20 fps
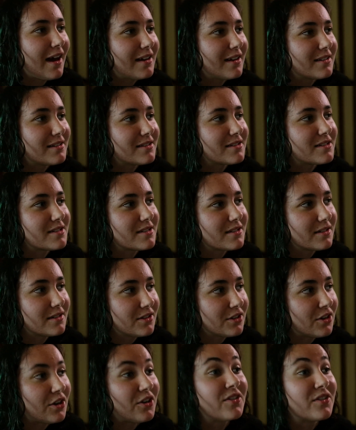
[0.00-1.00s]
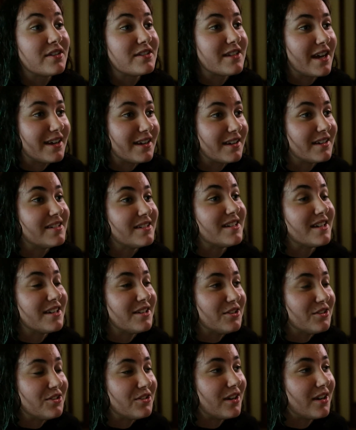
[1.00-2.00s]
And, the day
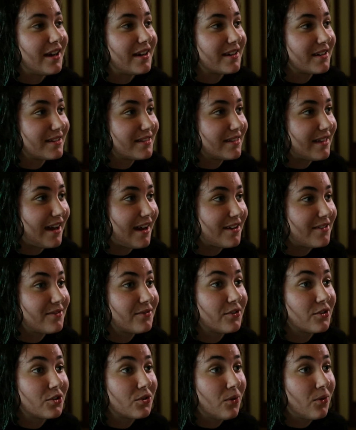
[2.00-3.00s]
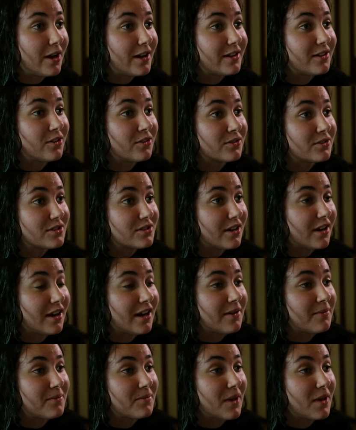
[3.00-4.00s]
continued like that for quite a long
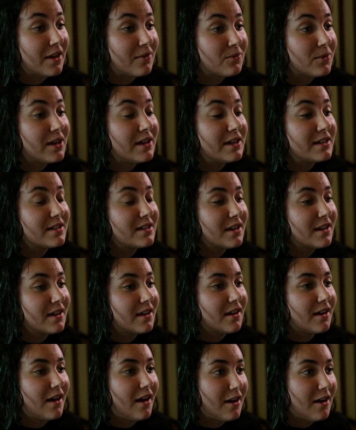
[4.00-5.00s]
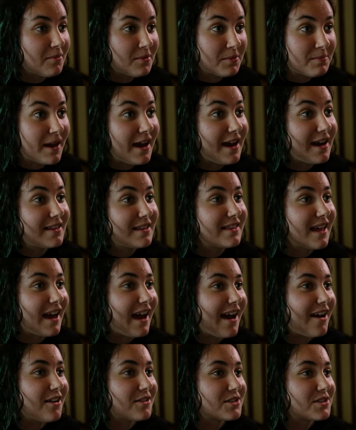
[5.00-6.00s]
time. And we'd prepared the
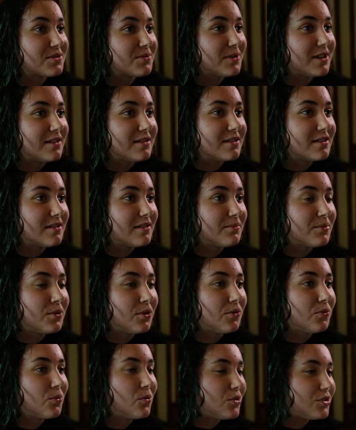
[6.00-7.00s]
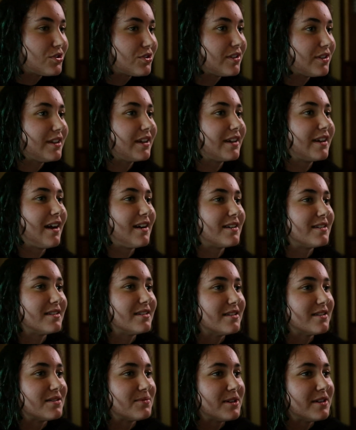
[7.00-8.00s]
house. We'd put water in the
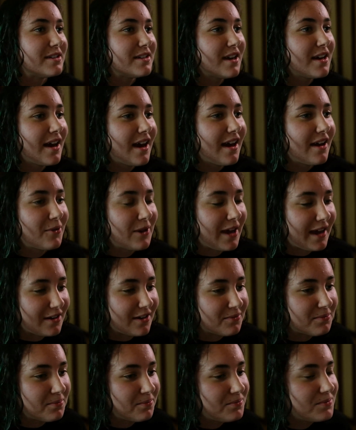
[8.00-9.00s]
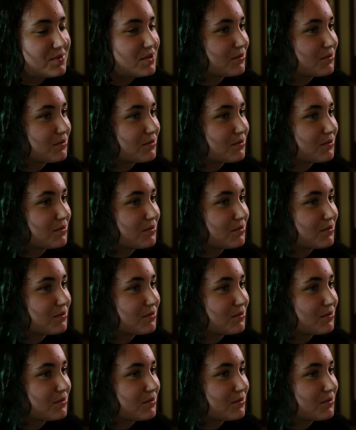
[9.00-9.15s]
gutters. We had a